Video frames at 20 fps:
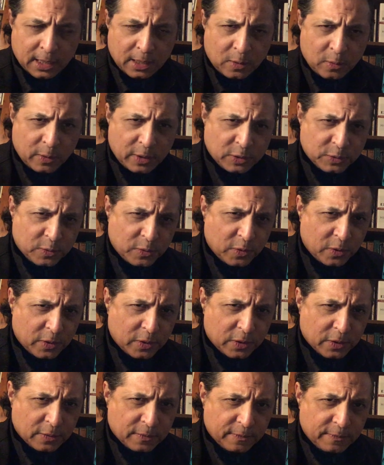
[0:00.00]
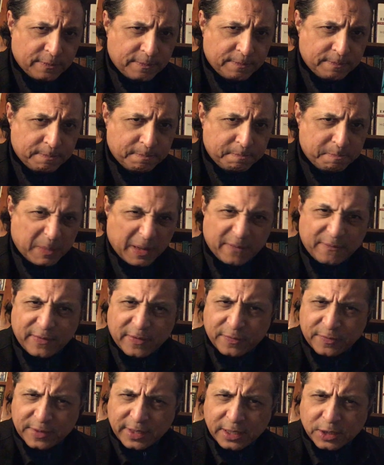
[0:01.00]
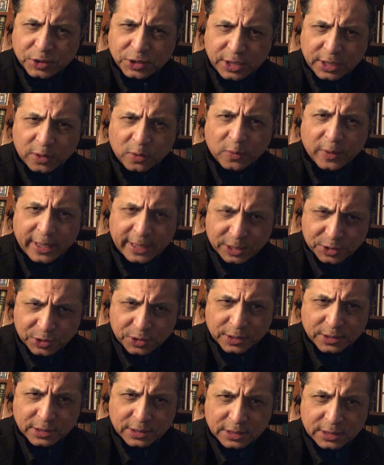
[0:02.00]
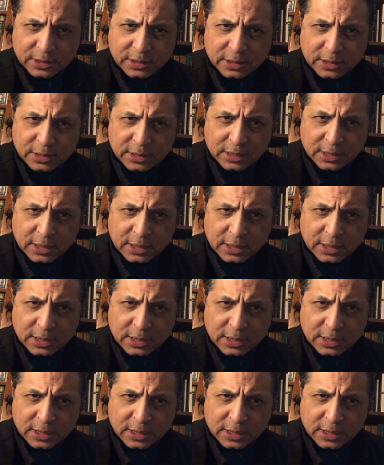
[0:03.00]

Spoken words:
which for about 15 generations